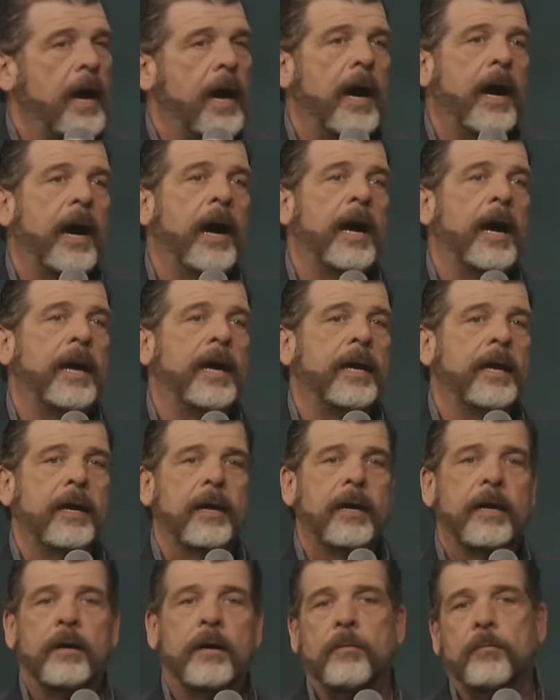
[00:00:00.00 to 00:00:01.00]
I,
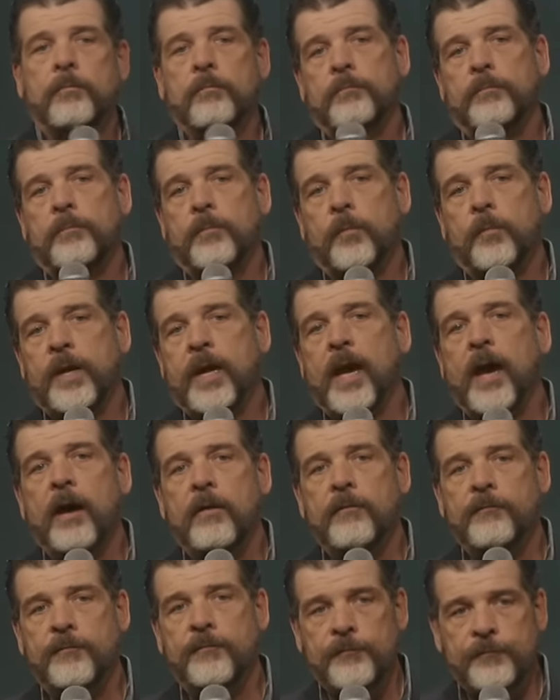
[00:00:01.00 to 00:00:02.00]
um, we
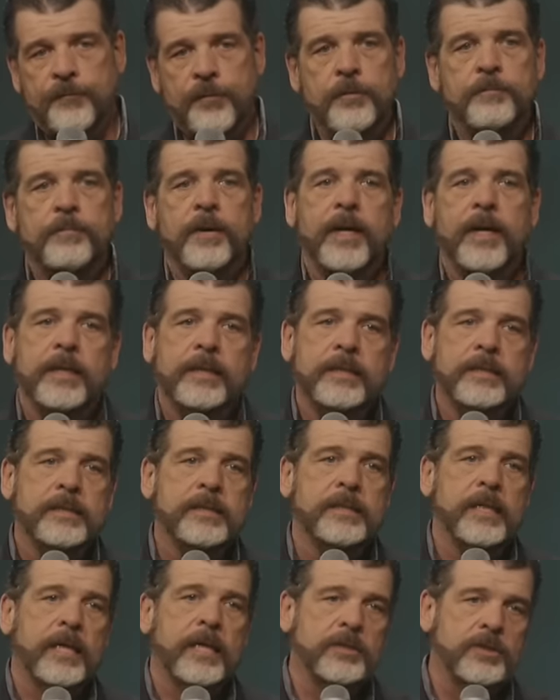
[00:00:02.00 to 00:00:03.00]
have food
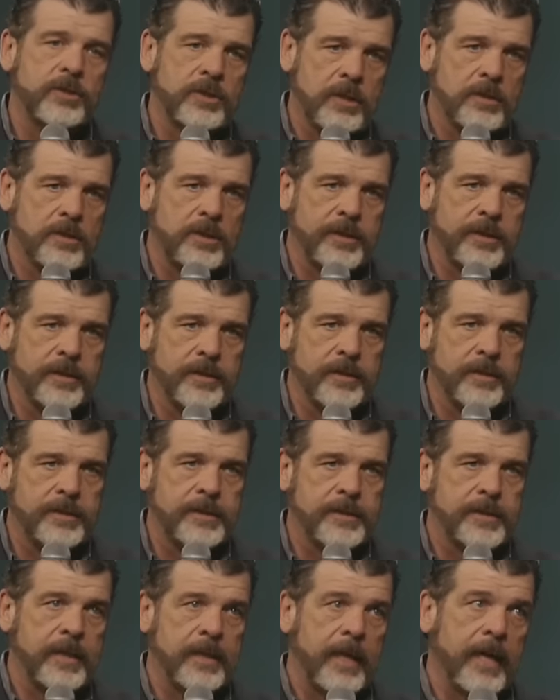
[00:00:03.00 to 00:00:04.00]
banks and
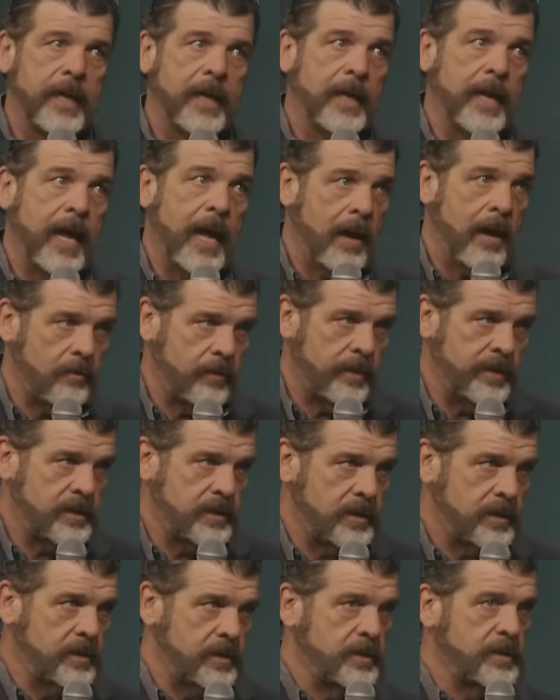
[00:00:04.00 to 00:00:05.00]
churches and
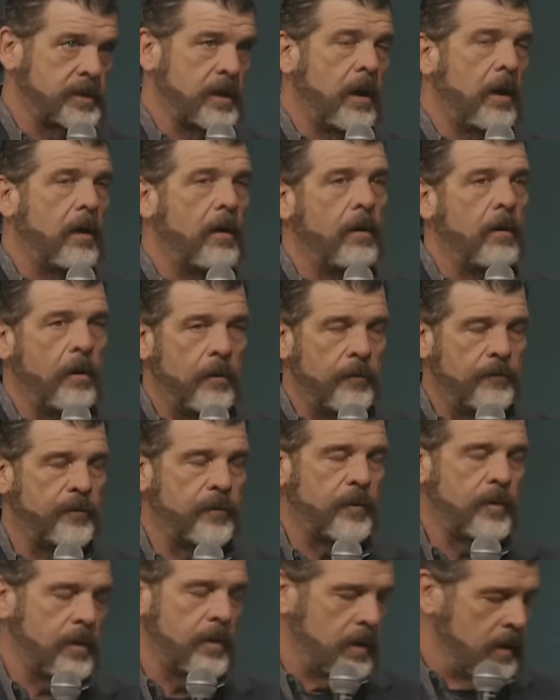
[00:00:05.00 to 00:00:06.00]
outreaches all
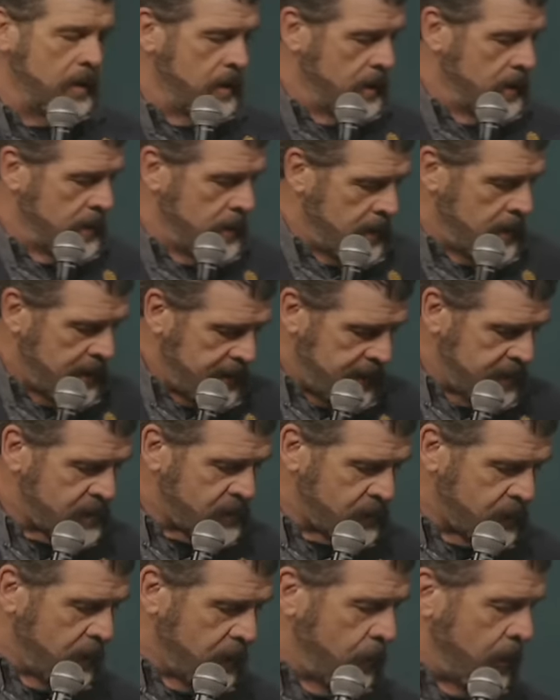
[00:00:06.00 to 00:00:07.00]
over
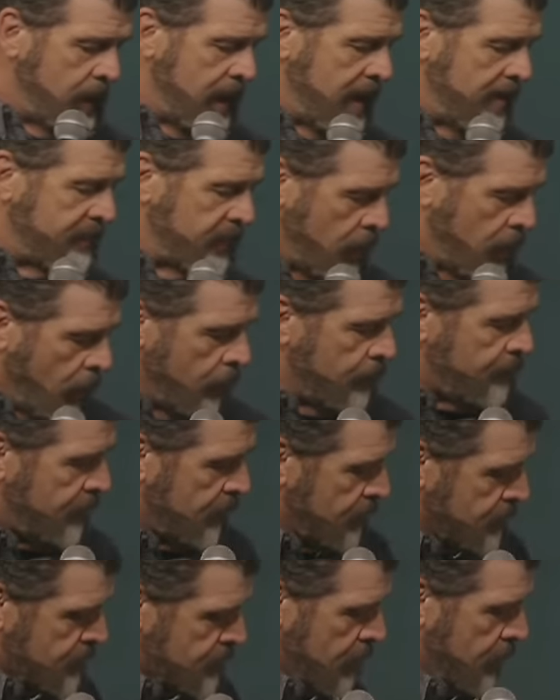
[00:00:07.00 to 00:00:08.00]
Israel. We have an old
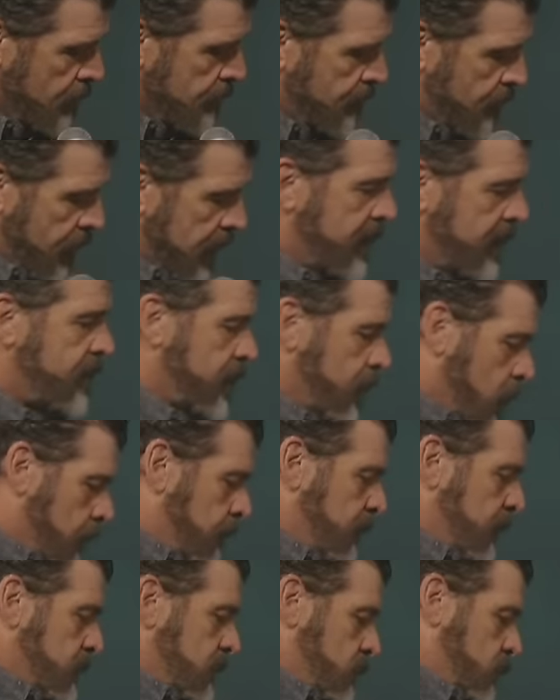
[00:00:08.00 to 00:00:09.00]
folks' home for
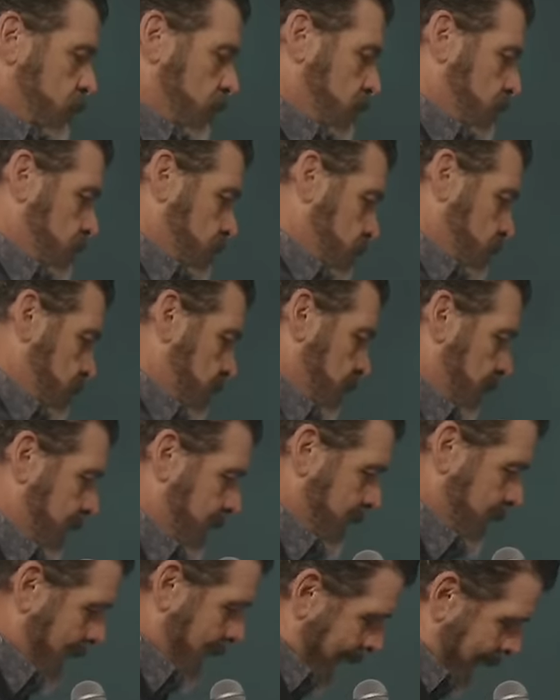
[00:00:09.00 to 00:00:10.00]
Ethiopian Jews
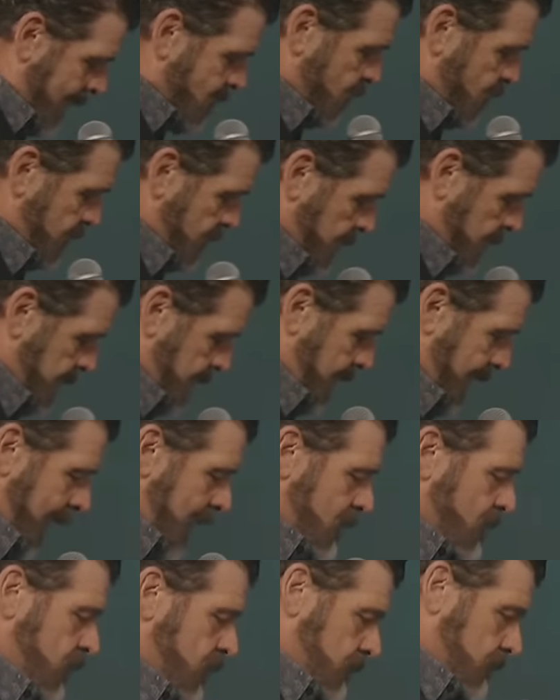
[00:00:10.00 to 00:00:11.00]
in, Ash, in
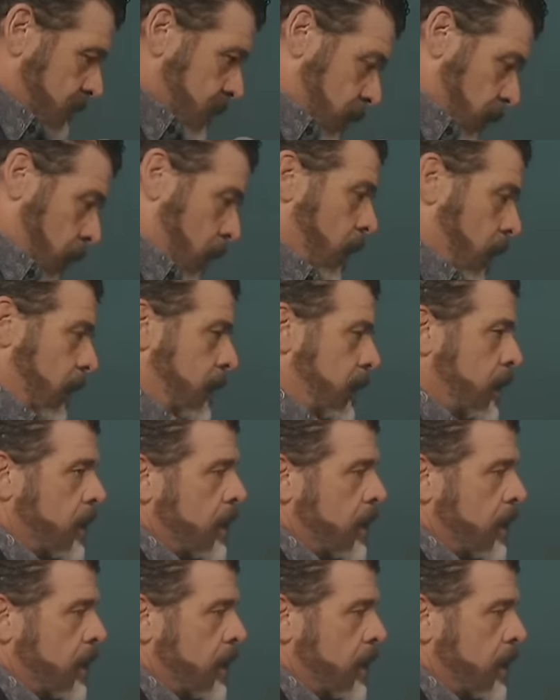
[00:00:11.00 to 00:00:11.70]
Ashkelon